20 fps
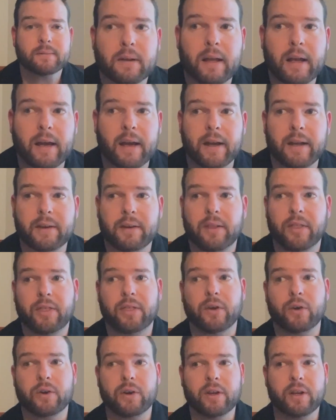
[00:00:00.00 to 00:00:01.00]
At
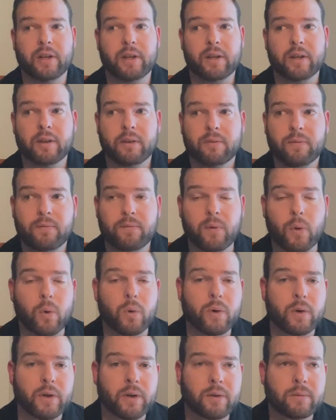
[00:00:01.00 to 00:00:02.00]

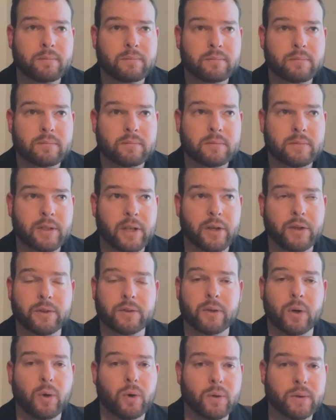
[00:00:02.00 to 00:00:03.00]
34 years
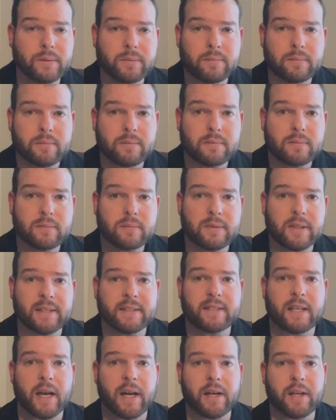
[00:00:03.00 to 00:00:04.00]
old,
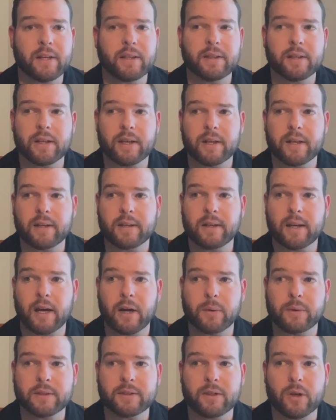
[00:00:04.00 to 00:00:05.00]
deciding that I
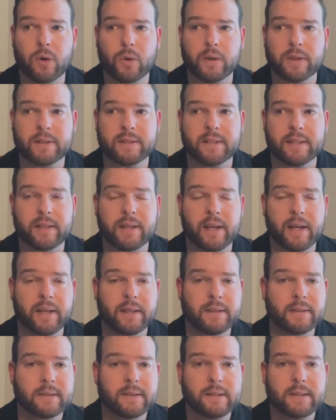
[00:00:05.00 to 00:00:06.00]
was going to
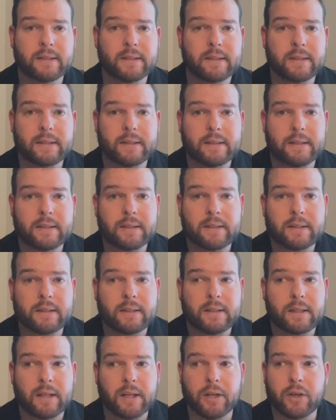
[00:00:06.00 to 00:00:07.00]
get
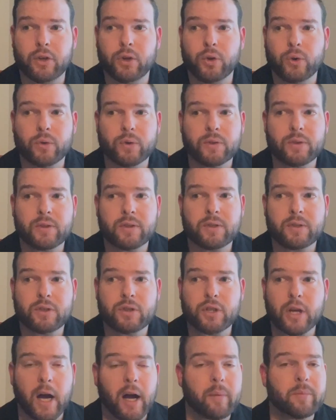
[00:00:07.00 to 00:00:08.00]
a new
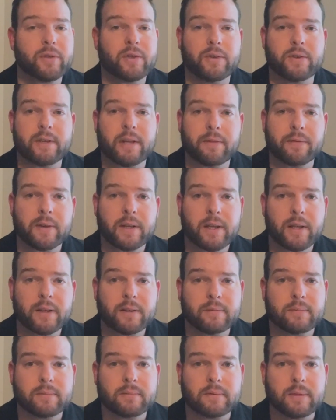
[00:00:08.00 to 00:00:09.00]
job certificate
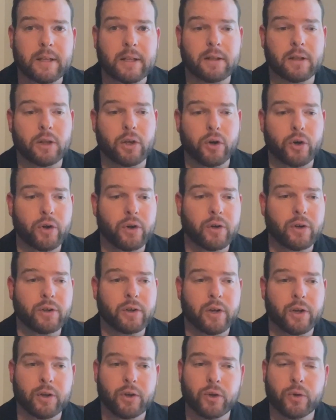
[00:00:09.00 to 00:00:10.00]
and learn
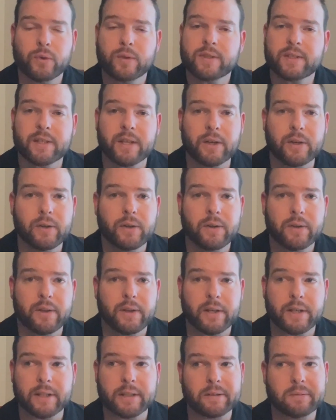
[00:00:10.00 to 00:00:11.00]
a new skill
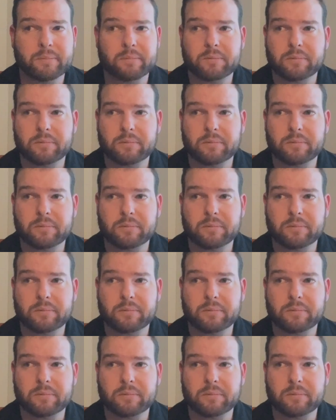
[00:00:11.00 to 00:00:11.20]
that